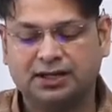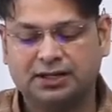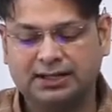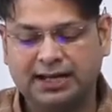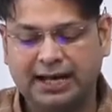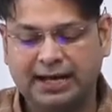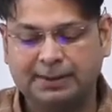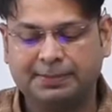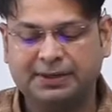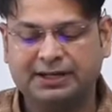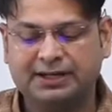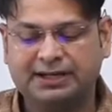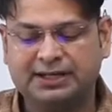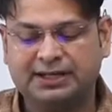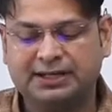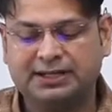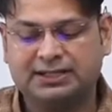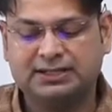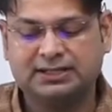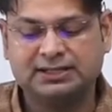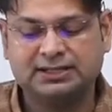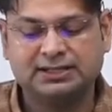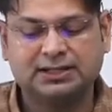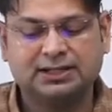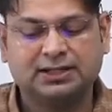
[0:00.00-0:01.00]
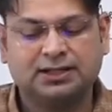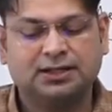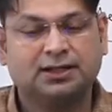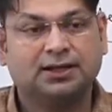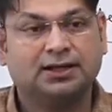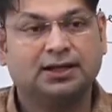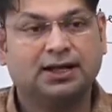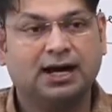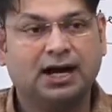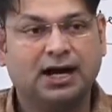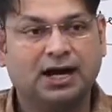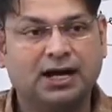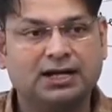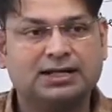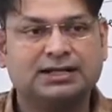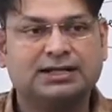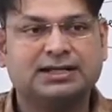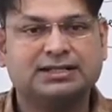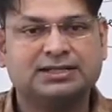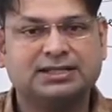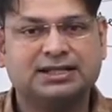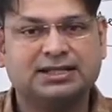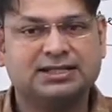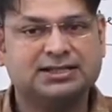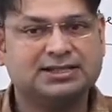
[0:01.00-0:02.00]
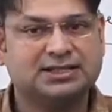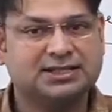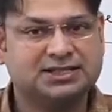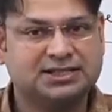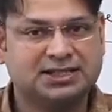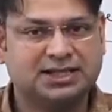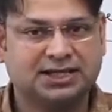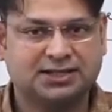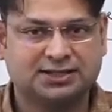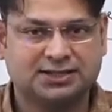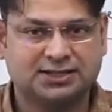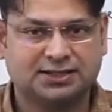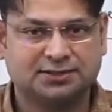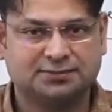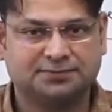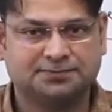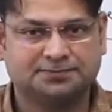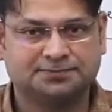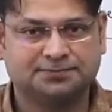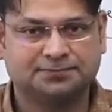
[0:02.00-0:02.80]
diabetes, heart disease, etc.